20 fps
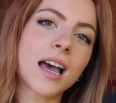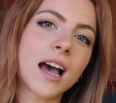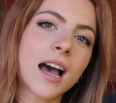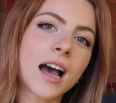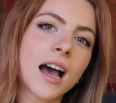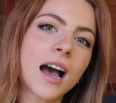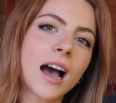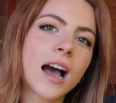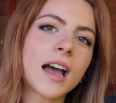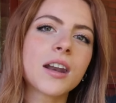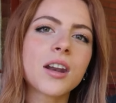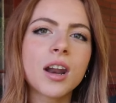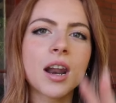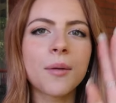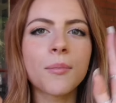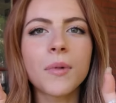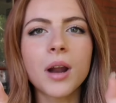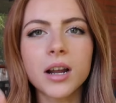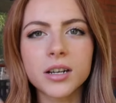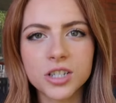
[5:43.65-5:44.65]
And
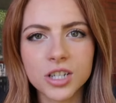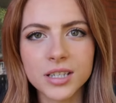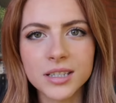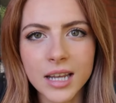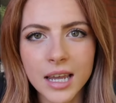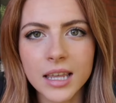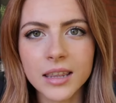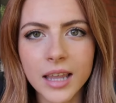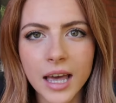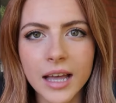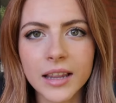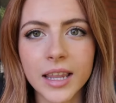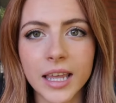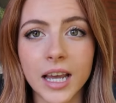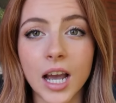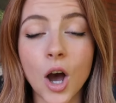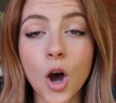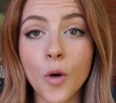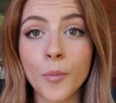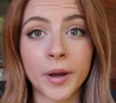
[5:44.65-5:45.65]
I'm not just saying that
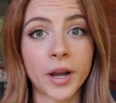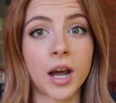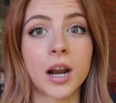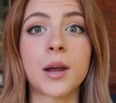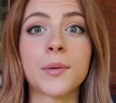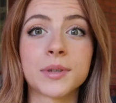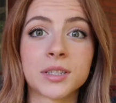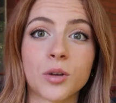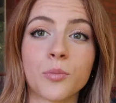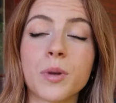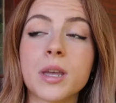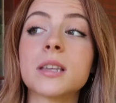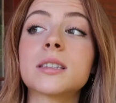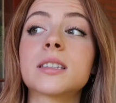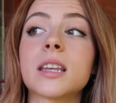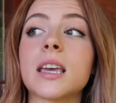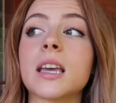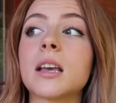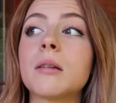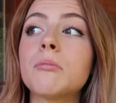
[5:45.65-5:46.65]
like, oh my god, I was
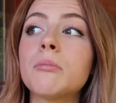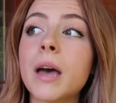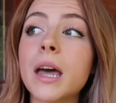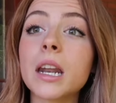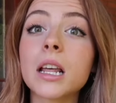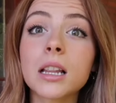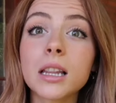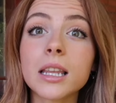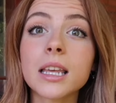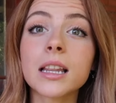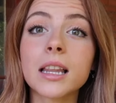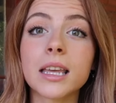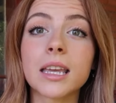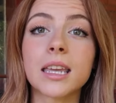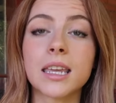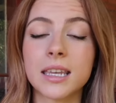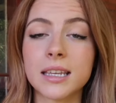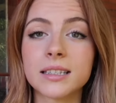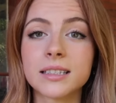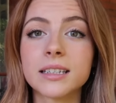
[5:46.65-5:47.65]
obese. Like medically, like
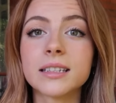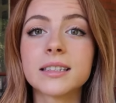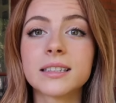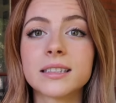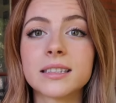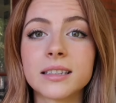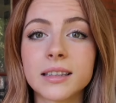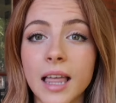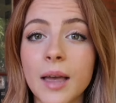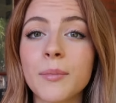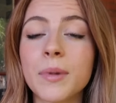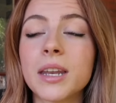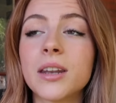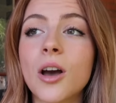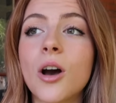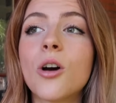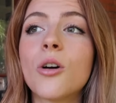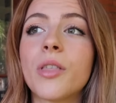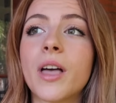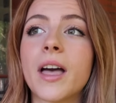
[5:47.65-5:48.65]
he did let me
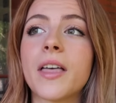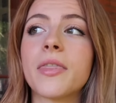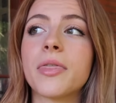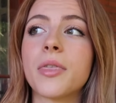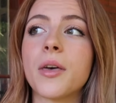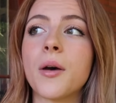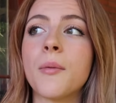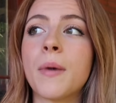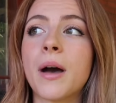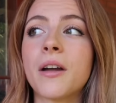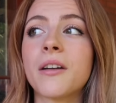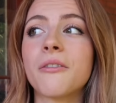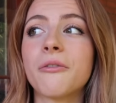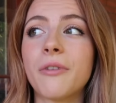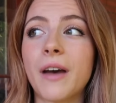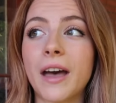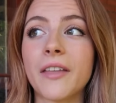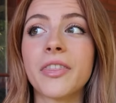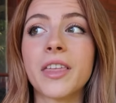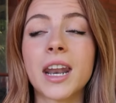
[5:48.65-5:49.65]
know that the amount of
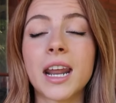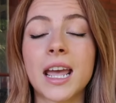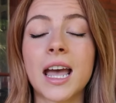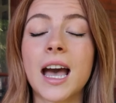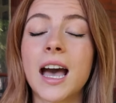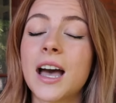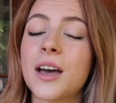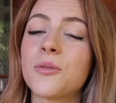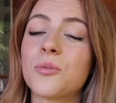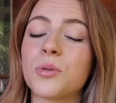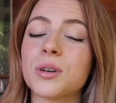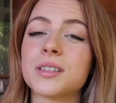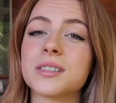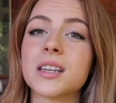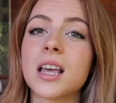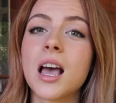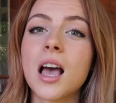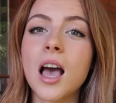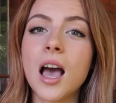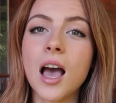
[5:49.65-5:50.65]
fat that I had
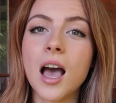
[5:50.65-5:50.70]
was